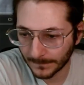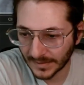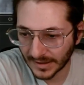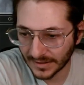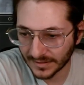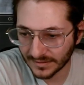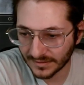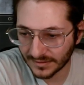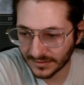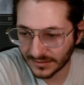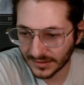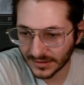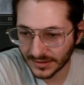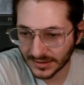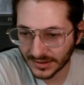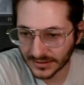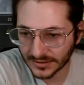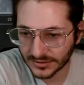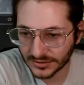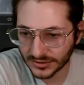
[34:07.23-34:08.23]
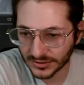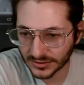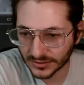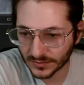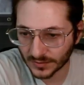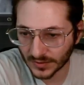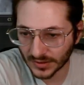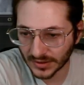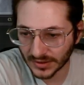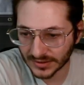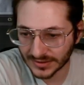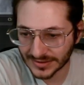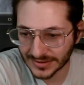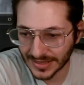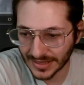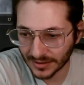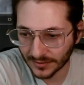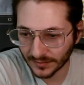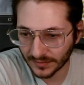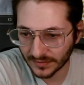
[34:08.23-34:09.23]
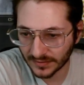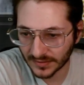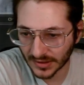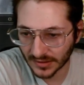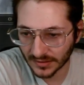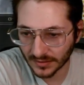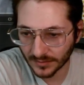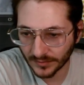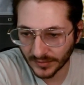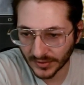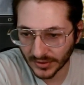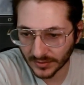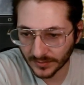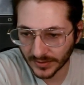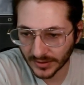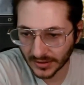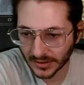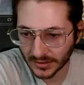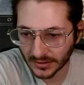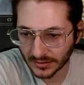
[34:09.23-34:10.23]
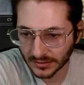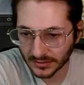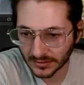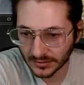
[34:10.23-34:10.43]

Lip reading: I think I just want to attack with Den of the Bugbear.